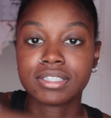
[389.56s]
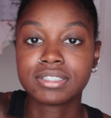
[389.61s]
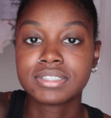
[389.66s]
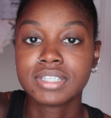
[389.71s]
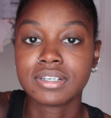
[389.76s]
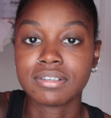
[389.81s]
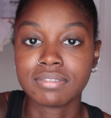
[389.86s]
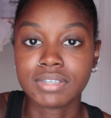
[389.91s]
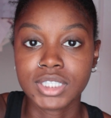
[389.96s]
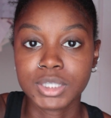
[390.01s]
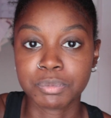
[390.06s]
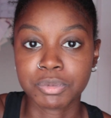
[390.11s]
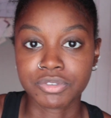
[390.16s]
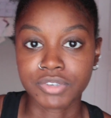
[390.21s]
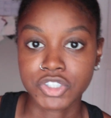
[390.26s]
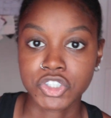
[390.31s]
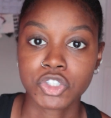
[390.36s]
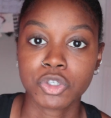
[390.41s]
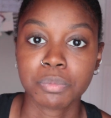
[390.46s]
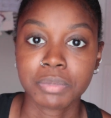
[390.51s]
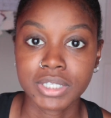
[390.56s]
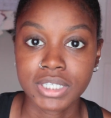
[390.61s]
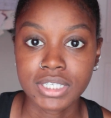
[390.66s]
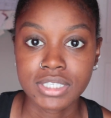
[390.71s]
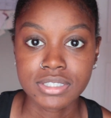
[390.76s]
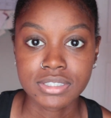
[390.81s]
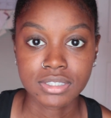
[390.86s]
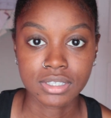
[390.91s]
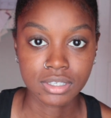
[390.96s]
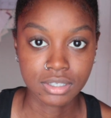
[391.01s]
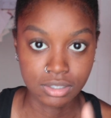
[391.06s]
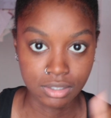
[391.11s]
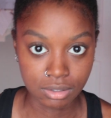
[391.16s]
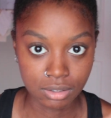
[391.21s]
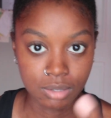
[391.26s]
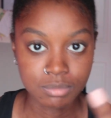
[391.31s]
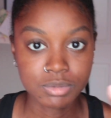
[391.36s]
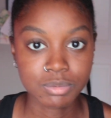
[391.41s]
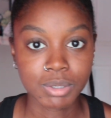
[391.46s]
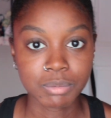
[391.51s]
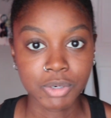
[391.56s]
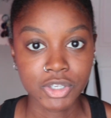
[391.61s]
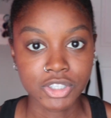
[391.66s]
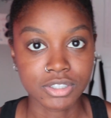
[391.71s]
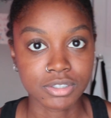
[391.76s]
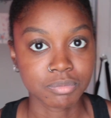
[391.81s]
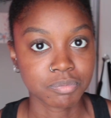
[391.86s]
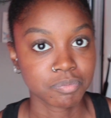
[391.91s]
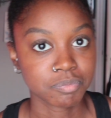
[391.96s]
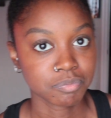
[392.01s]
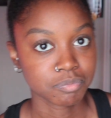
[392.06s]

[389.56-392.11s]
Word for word: this at a really professional place, and here comes my brother.